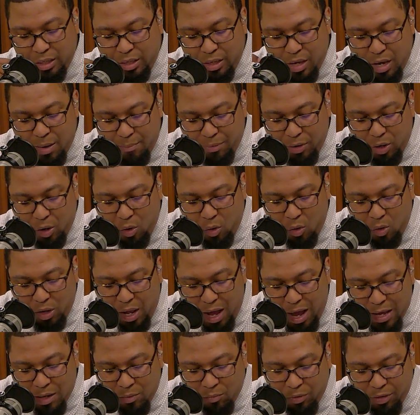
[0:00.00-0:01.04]
And behold, I
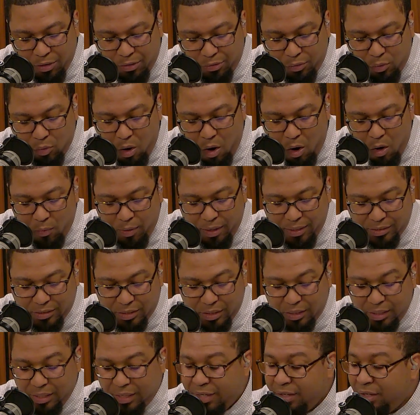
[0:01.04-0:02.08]
am with you always to
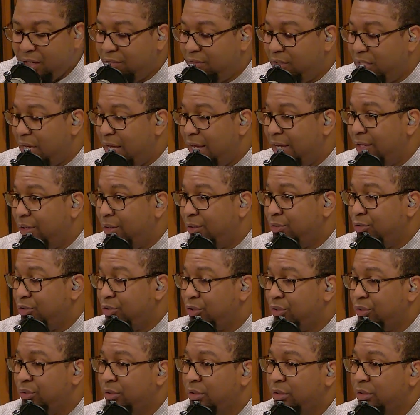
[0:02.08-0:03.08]
the end of the age.